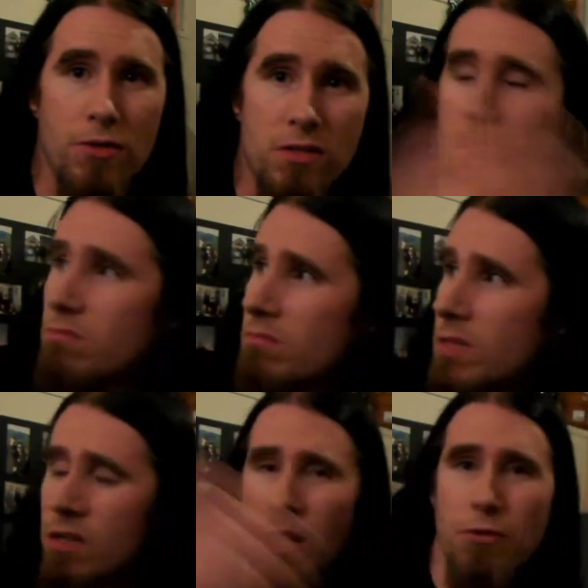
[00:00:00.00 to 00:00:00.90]
just
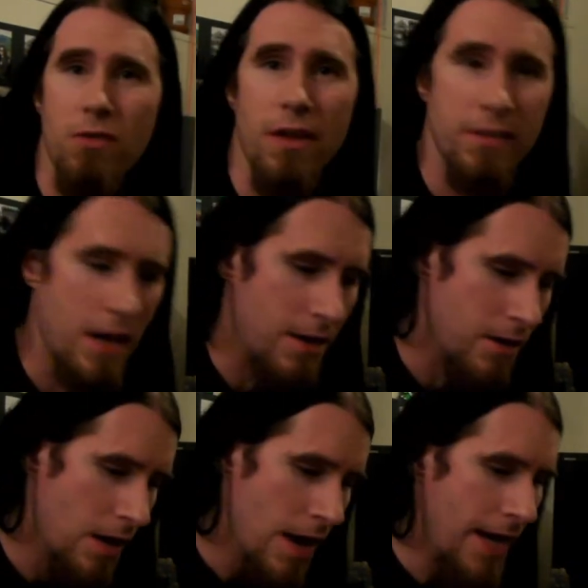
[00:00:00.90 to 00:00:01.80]
cluttered like
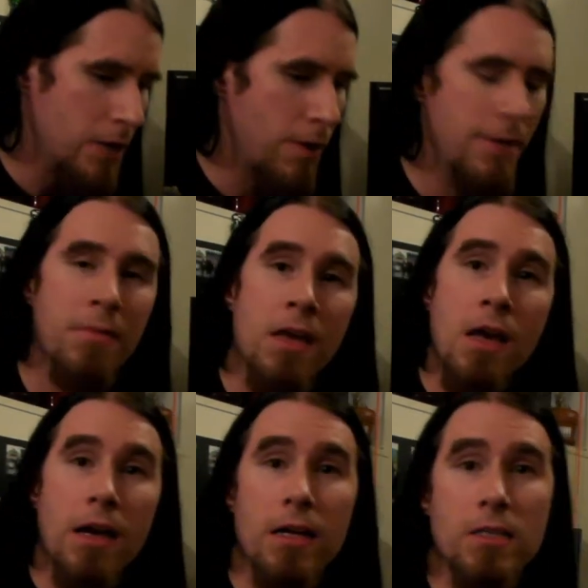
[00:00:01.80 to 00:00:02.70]
that. Anyway,
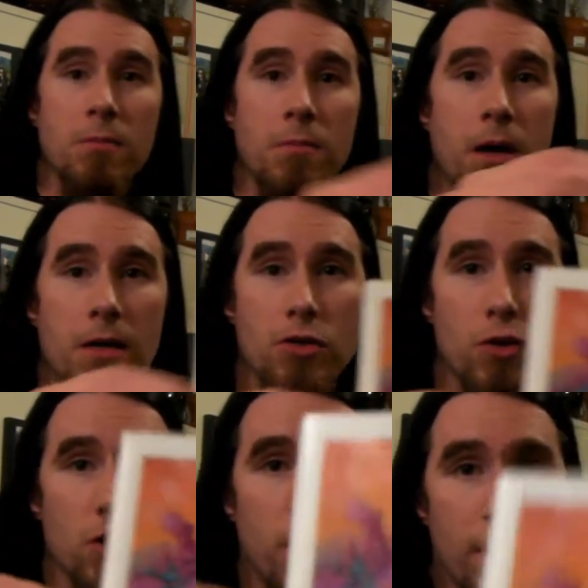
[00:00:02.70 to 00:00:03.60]
got some instruction